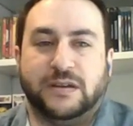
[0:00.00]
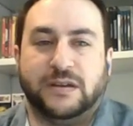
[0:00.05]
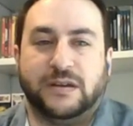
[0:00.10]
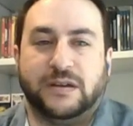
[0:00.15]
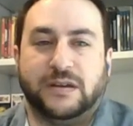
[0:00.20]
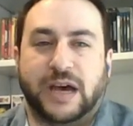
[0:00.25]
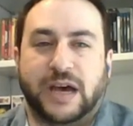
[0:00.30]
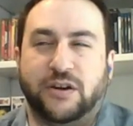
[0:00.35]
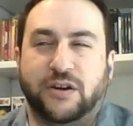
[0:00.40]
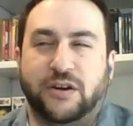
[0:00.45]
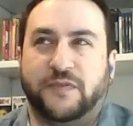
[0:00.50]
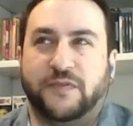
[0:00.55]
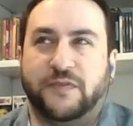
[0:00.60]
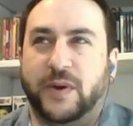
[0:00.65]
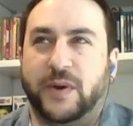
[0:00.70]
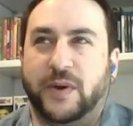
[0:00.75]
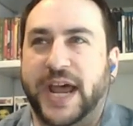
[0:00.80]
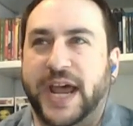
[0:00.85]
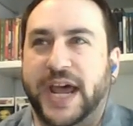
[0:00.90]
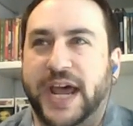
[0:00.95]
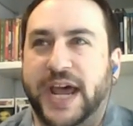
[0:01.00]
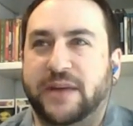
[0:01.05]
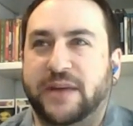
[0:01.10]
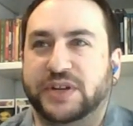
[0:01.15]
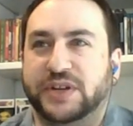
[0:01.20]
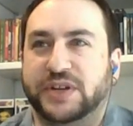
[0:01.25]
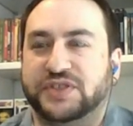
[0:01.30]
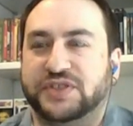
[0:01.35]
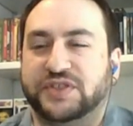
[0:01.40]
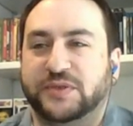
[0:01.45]
I don't know if I want to add
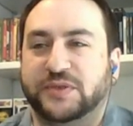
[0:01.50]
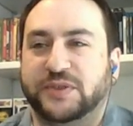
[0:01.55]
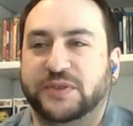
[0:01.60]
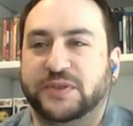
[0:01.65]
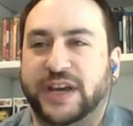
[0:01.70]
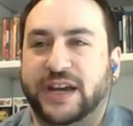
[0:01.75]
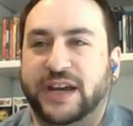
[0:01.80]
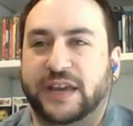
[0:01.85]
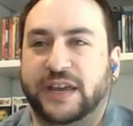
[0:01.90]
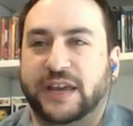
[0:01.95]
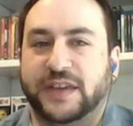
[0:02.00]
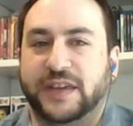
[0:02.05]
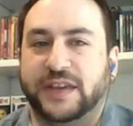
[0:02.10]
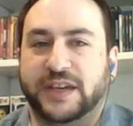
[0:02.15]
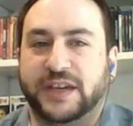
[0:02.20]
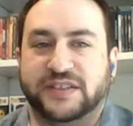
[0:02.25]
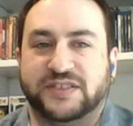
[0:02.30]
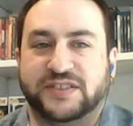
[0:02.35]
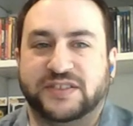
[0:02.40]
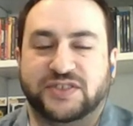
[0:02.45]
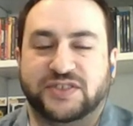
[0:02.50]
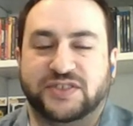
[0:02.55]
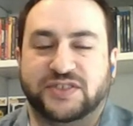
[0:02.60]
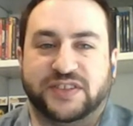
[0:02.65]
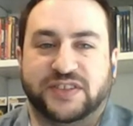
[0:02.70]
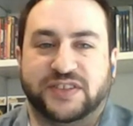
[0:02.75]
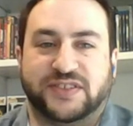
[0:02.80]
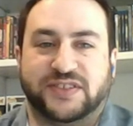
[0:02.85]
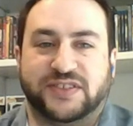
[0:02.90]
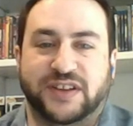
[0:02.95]
much to that. I think it's
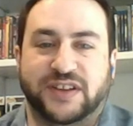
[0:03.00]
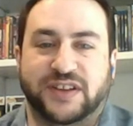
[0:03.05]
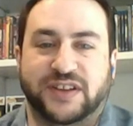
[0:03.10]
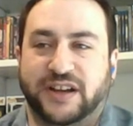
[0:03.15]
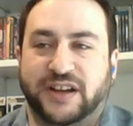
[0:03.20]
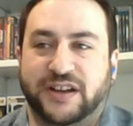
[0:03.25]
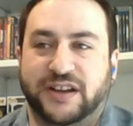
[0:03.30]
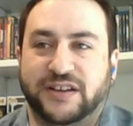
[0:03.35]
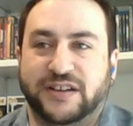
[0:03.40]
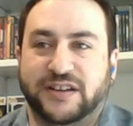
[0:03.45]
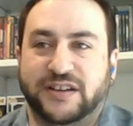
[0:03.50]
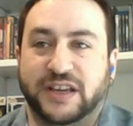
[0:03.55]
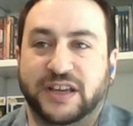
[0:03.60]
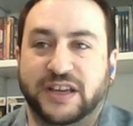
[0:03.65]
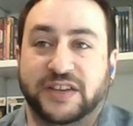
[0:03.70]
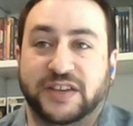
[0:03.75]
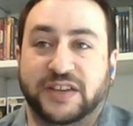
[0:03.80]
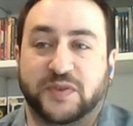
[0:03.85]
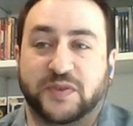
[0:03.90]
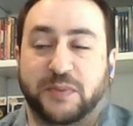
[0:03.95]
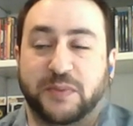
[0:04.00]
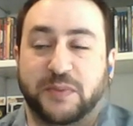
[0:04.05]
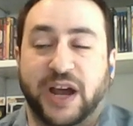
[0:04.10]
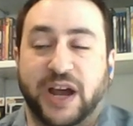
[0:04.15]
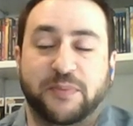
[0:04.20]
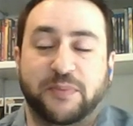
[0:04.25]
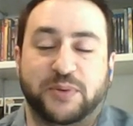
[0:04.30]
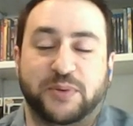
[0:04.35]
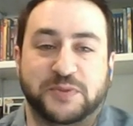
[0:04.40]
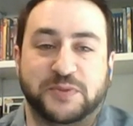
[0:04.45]
just, at least from my
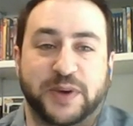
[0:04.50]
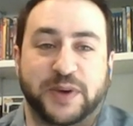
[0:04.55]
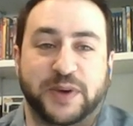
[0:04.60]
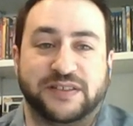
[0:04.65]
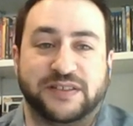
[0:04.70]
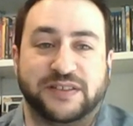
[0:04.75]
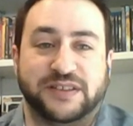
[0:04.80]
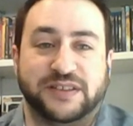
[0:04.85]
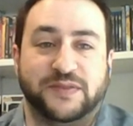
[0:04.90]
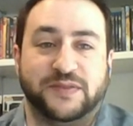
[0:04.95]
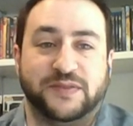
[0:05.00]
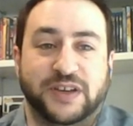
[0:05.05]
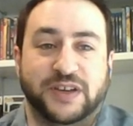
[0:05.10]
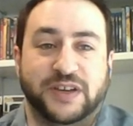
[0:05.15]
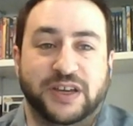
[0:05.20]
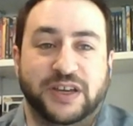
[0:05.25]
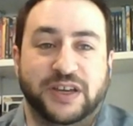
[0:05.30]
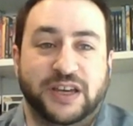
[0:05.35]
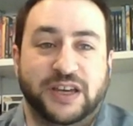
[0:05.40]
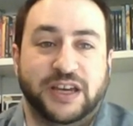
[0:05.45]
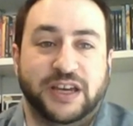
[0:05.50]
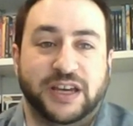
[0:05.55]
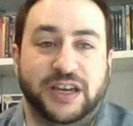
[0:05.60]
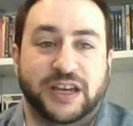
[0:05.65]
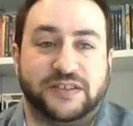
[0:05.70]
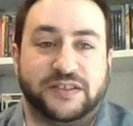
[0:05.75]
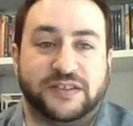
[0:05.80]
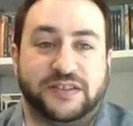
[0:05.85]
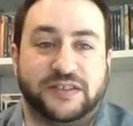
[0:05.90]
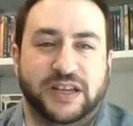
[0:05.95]
perspective,
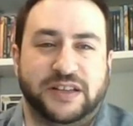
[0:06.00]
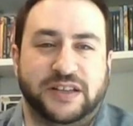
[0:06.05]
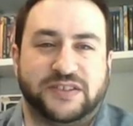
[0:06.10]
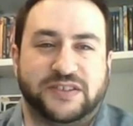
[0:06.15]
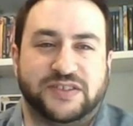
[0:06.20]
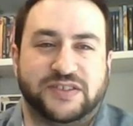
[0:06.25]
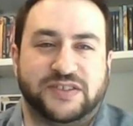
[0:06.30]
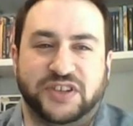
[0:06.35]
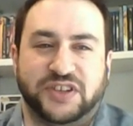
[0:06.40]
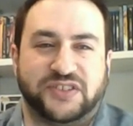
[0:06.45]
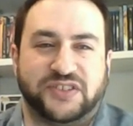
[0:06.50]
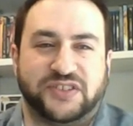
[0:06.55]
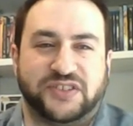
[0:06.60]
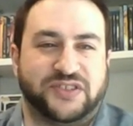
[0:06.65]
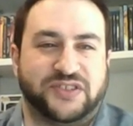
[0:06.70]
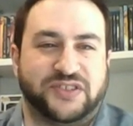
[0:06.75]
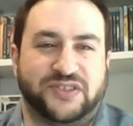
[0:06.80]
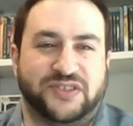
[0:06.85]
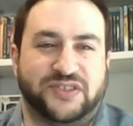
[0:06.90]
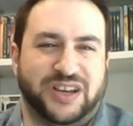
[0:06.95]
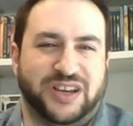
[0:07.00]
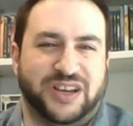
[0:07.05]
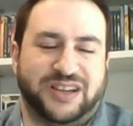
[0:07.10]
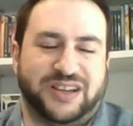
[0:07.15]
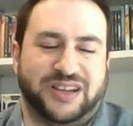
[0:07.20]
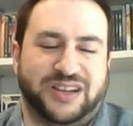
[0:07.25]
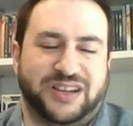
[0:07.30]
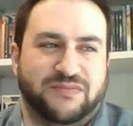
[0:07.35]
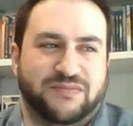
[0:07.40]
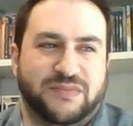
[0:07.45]
it's just
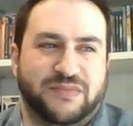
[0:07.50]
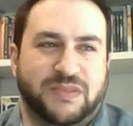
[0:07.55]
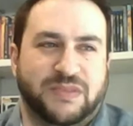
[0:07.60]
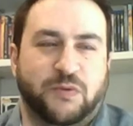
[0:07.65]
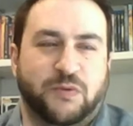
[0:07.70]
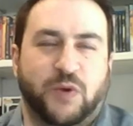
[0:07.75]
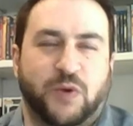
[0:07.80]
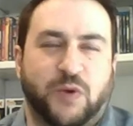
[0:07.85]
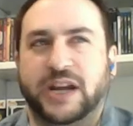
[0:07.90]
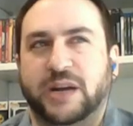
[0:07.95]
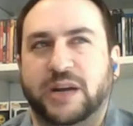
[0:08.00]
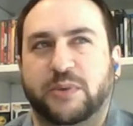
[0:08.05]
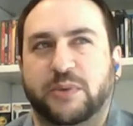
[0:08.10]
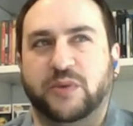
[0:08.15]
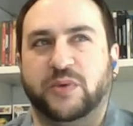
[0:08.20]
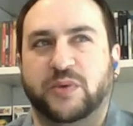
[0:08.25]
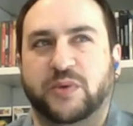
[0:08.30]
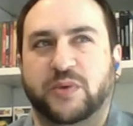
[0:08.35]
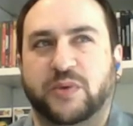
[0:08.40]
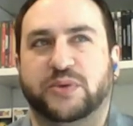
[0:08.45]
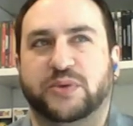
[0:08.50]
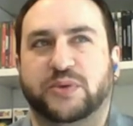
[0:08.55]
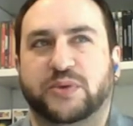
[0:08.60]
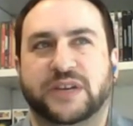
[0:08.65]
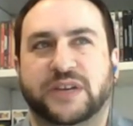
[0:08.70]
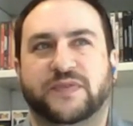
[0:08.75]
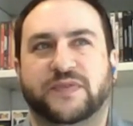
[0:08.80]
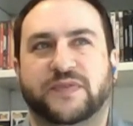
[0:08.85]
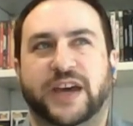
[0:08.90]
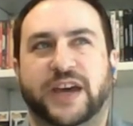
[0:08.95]
like why anybody would
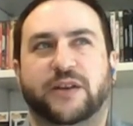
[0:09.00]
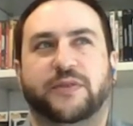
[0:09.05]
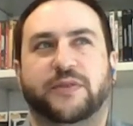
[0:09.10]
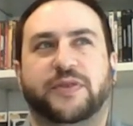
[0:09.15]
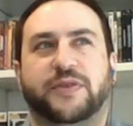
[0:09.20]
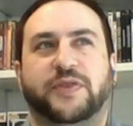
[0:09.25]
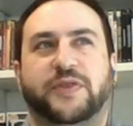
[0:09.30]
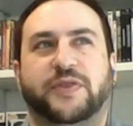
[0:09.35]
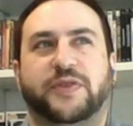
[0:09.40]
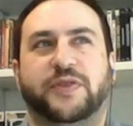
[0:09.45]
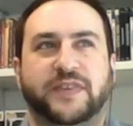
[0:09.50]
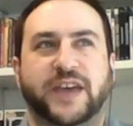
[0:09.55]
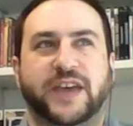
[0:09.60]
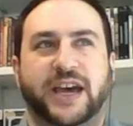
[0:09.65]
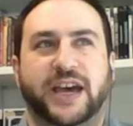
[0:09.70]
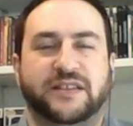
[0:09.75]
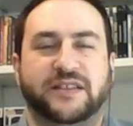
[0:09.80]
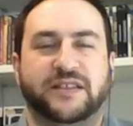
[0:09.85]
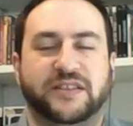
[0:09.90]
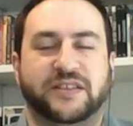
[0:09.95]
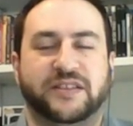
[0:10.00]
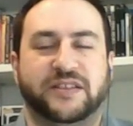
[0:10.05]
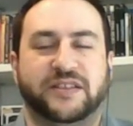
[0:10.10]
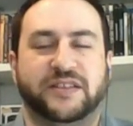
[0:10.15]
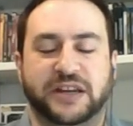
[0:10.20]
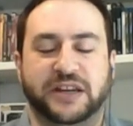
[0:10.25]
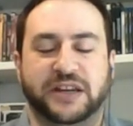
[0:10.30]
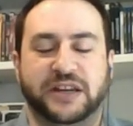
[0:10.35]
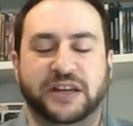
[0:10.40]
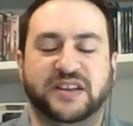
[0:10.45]
believe that or think that doesn't make
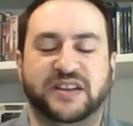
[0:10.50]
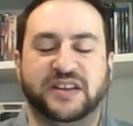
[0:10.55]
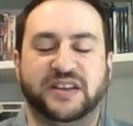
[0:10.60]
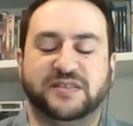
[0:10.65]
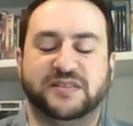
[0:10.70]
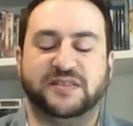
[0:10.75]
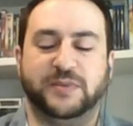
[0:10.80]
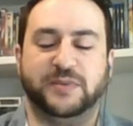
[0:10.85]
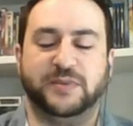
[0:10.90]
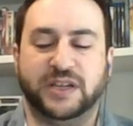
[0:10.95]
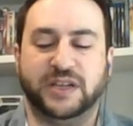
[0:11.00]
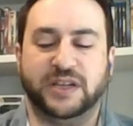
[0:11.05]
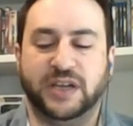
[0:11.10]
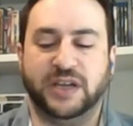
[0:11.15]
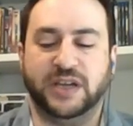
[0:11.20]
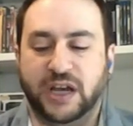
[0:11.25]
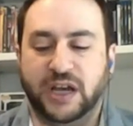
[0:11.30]
any sense to me.